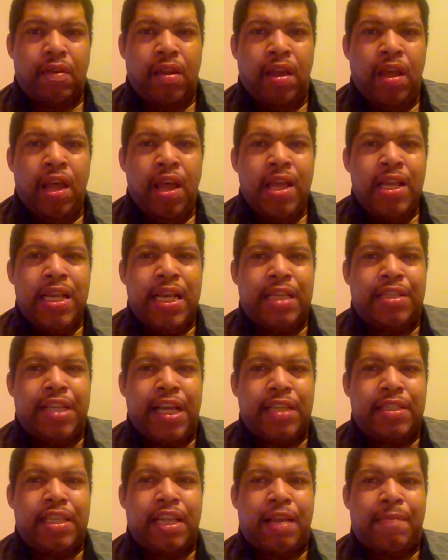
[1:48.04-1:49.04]
Yes,
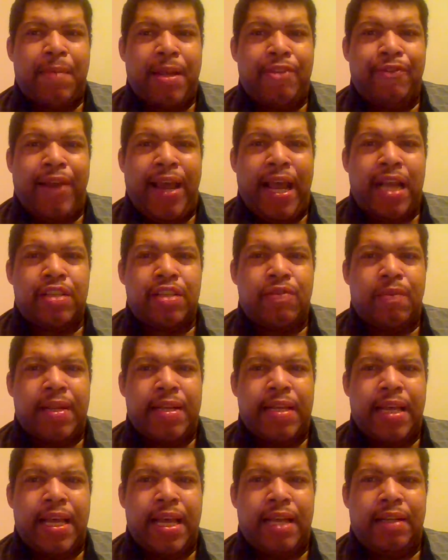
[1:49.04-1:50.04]
Jesus had been raised from the
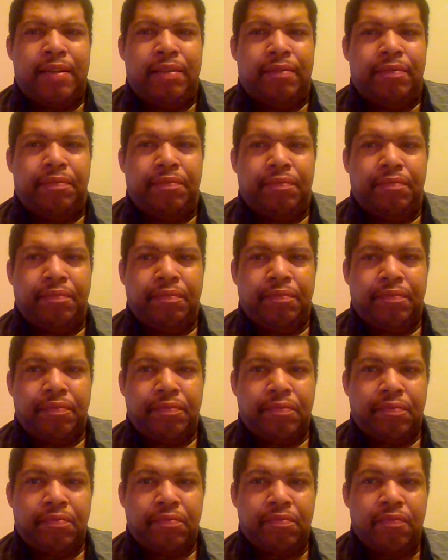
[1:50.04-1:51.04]
dead.
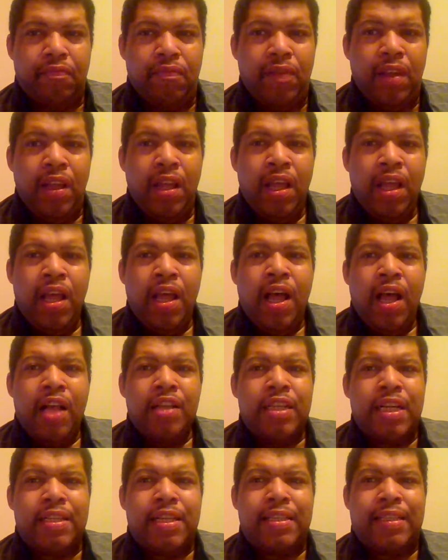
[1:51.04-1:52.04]

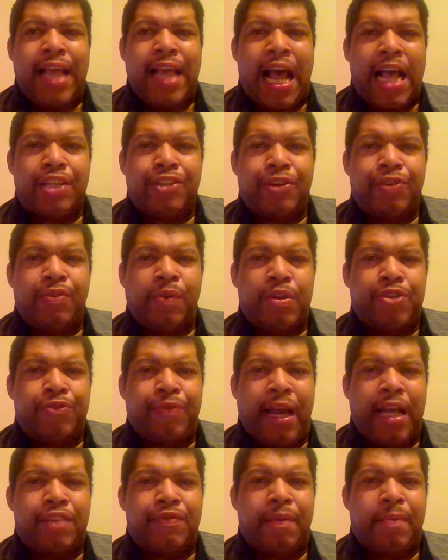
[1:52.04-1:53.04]
Just as Lazarus was
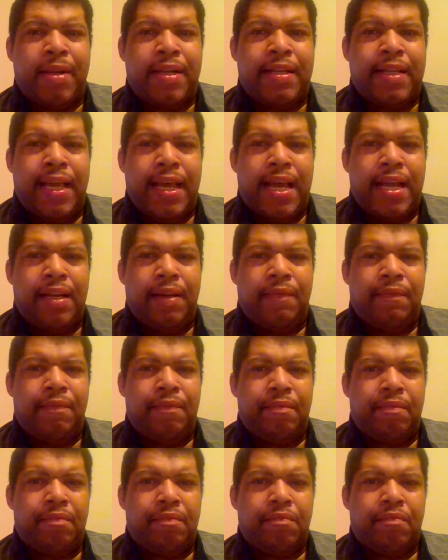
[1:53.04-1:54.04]
raised from the dead,
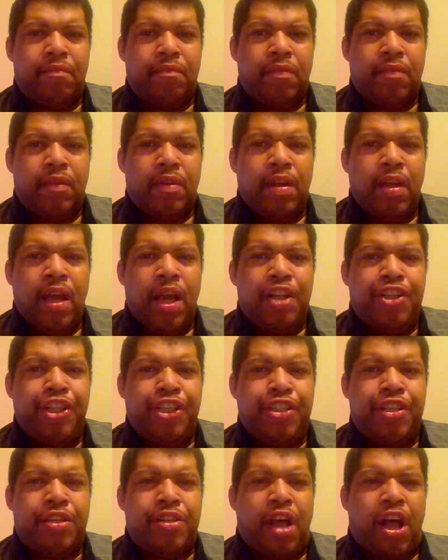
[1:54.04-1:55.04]

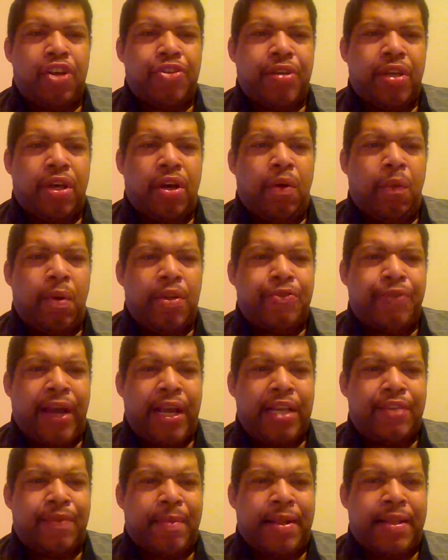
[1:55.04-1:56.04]
Jesus also was raised
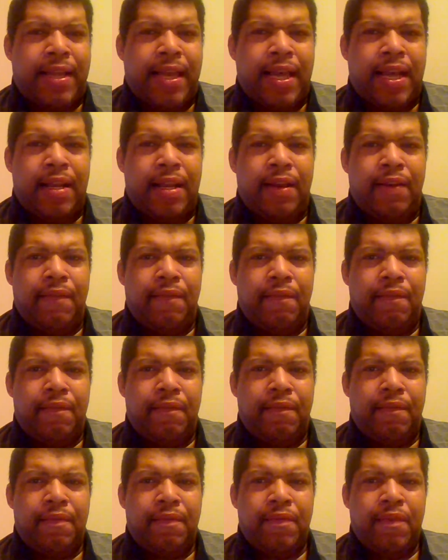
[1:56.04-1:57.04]
from the dead.
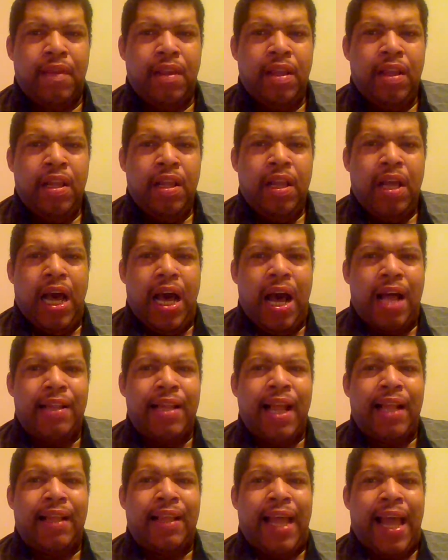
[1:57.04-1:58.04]

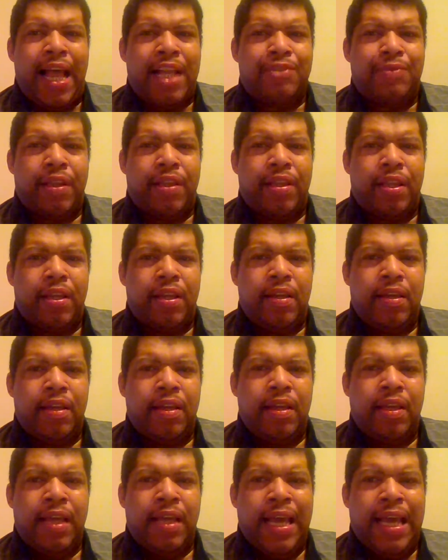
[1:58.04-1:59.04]
Unlike Lazarus,
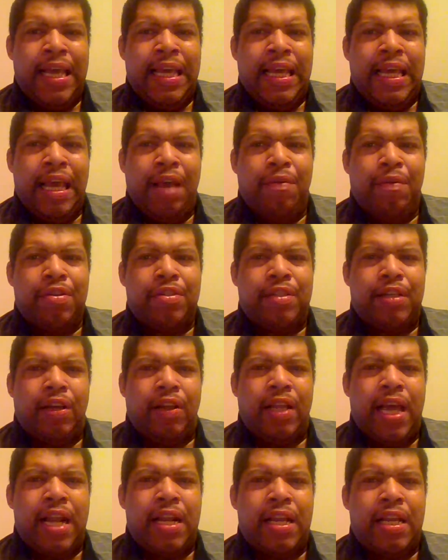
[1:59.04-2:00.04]
he was still
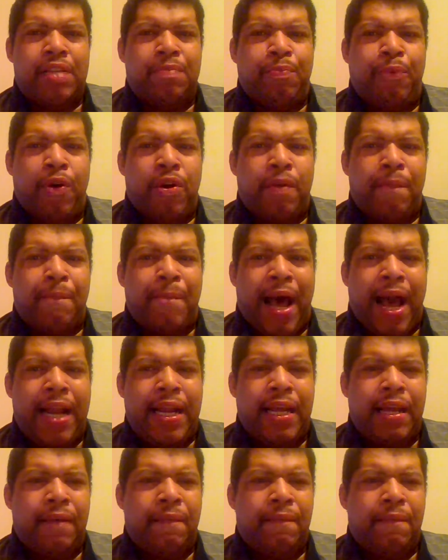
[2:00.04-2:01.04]
in his mortal
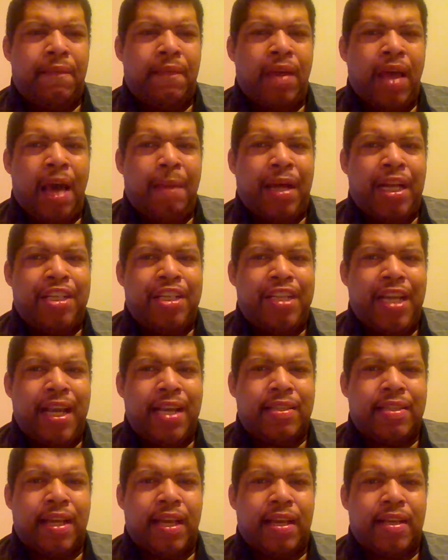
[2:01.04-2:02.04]
body, but
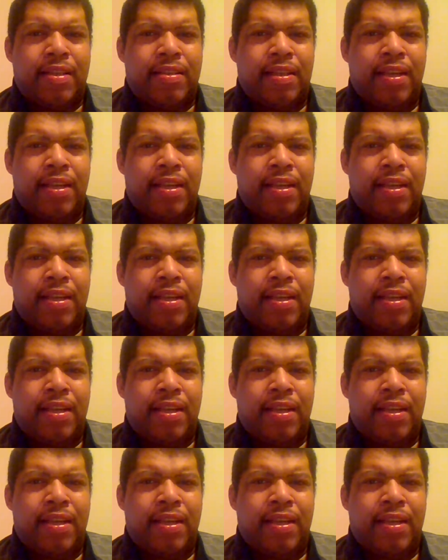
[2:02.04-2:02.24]
Jesus